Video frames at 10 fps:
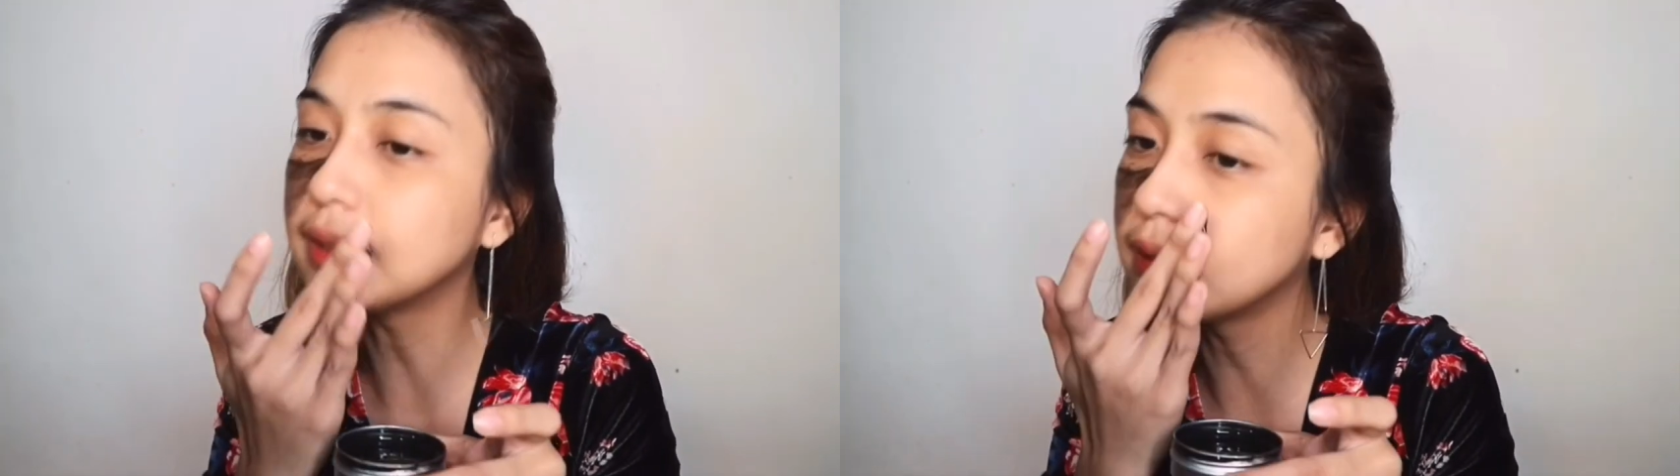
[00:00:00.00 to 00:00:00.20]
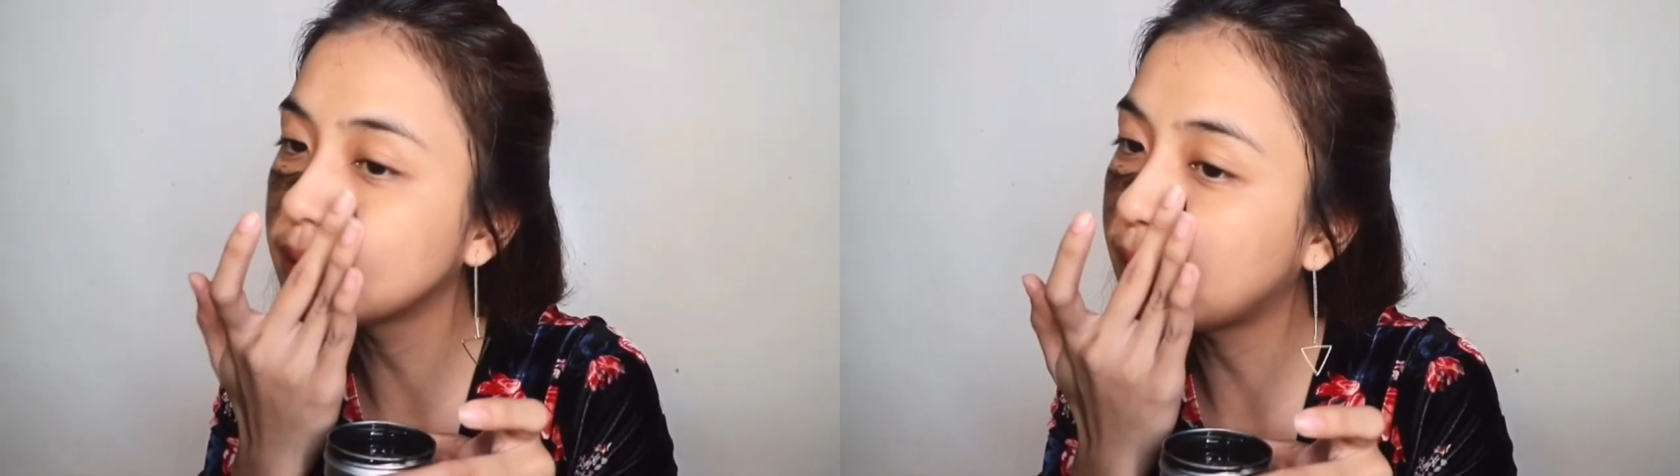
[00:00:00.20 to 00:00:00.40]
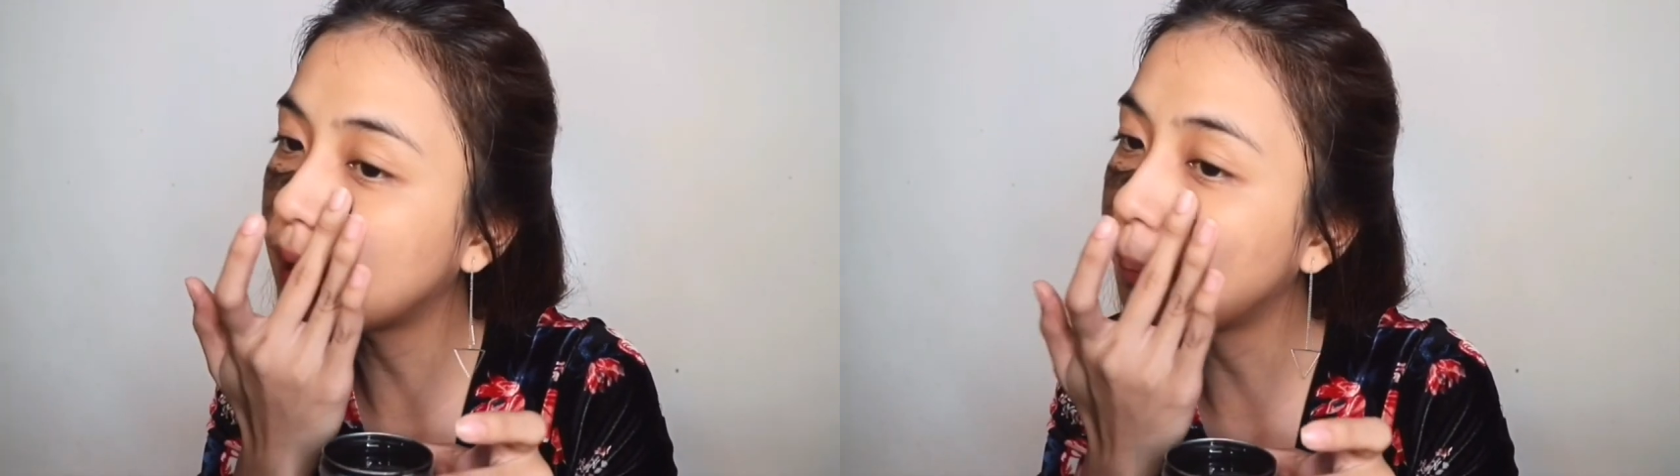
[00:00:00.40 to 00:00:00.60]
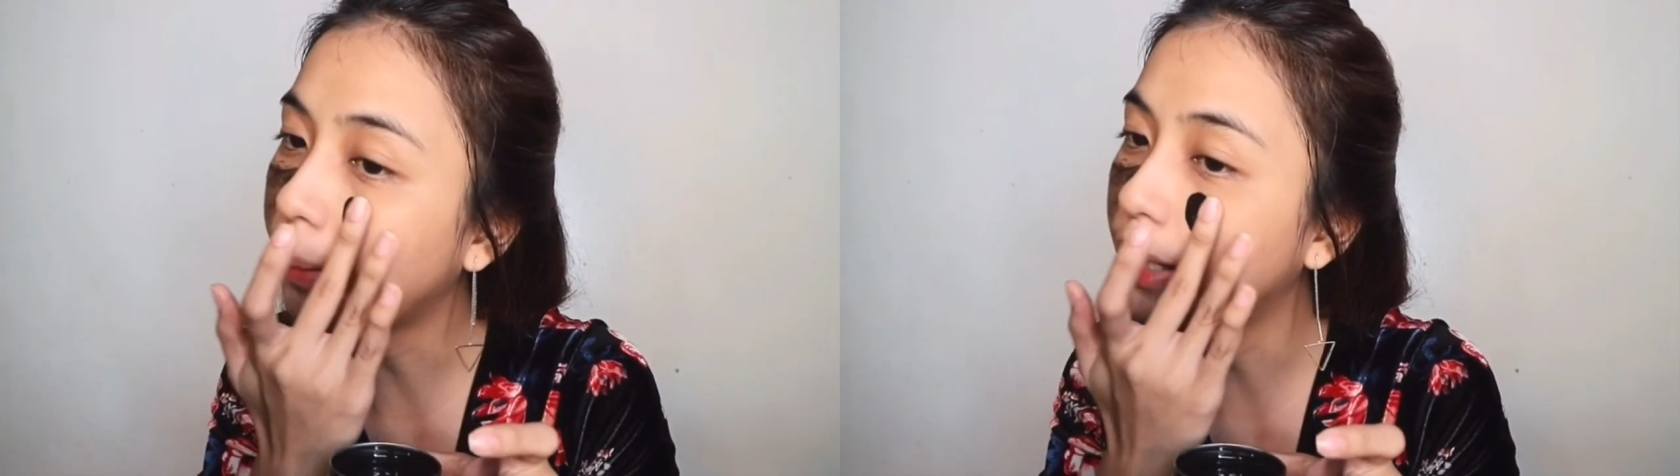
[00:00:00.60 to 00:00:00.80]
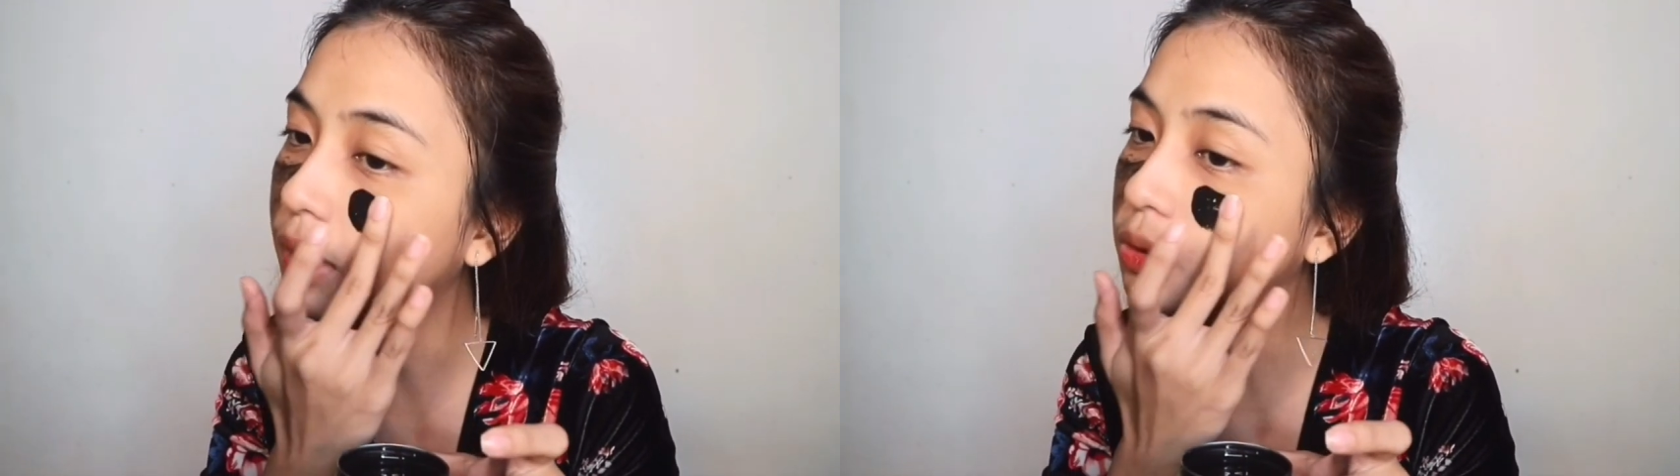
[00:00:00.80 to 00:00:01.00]
As in,
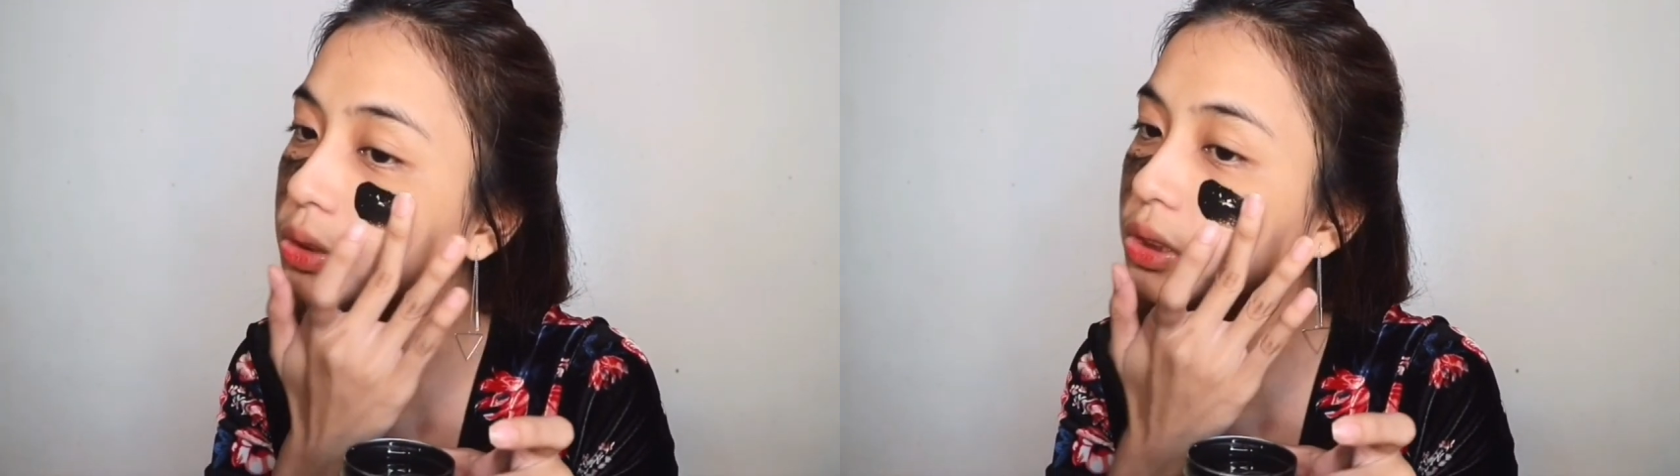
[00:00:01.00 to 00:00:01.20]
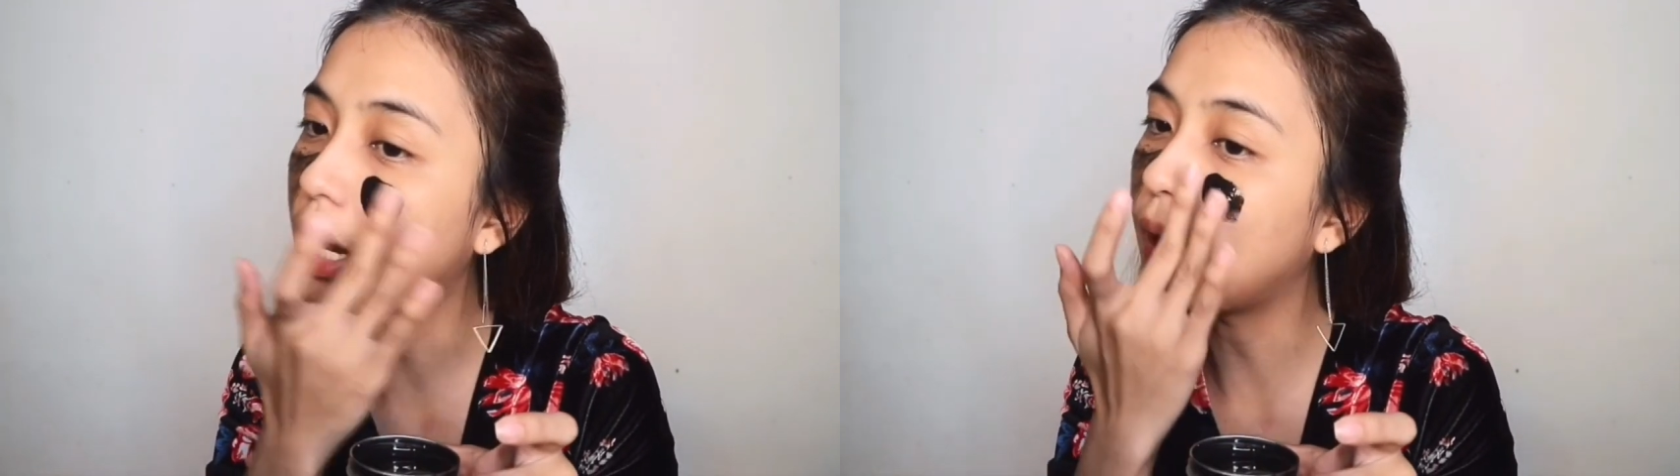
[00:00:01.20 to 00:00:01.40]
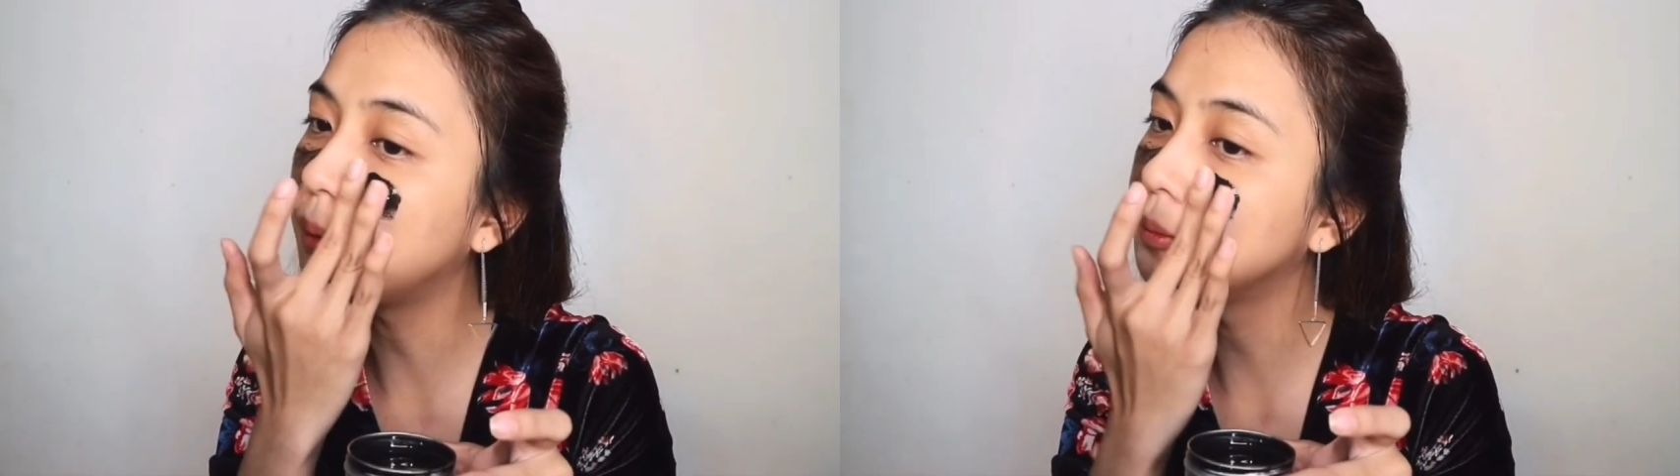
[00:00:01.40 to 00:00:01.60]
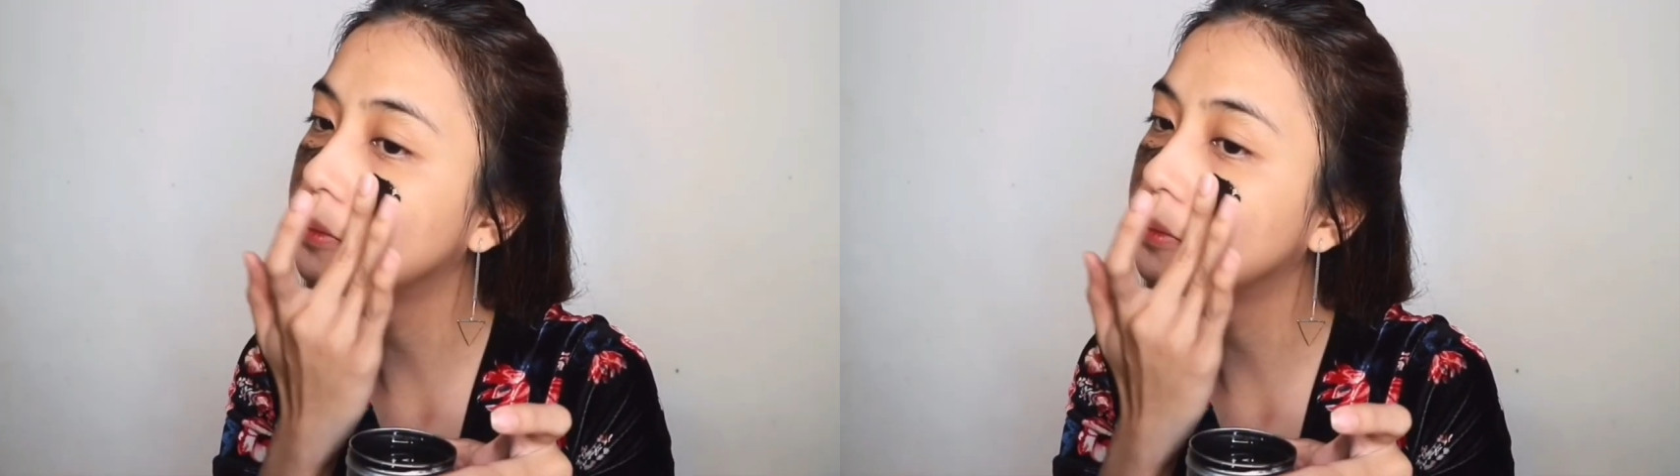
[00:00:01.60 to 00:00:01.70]
kinapalan ko siya.